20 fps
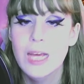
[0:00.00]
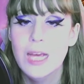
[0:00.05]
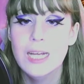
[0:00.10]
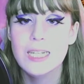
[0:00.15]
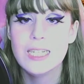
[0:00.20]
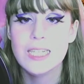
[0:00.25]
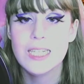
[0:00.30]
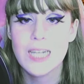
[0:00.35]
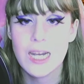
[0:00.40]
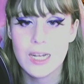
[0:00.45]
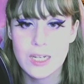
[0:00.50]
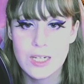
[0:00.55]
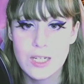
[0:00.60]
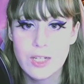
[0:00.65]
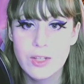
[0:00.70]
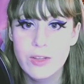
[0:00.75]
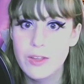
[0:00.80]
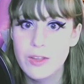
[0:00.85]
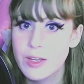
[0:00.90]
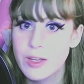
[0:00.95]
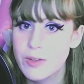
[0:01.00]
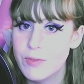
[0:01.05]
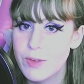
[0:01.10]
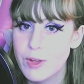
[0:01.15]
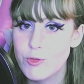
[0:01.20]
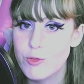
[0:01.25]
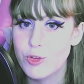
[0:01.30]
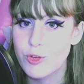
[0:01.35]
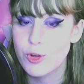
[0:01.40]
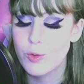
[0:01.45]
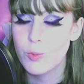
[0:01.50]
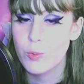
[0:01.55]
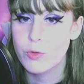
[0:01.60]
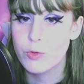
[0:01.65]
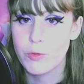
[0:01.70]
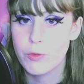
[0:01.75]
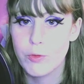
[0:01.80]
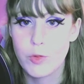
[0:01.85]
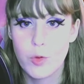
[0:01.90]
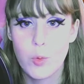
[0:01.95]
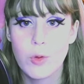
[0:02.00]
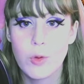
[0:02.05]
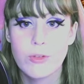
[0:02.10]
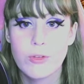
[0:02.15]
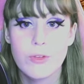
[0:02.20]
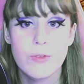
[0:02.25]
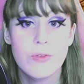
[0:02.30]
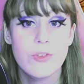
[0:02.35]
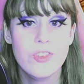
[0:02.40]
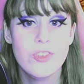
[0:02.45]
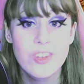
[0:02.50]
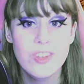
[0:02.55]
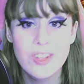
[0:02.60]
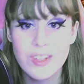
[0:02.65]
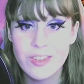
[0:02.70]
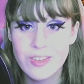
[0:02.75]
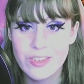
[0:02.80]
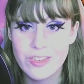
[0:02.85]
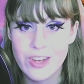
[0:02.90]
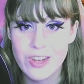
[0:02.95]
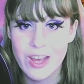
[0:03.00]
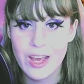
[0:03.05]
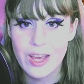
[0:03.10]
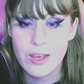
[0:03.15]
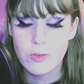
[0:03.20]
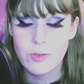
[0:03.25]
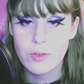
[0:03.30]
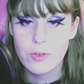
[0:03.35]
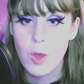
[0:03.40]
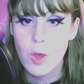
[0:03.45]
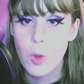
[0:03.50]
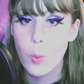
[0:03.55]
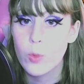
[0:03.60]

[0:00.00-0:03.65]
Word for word: Technically, the convention was over the course of 6 days,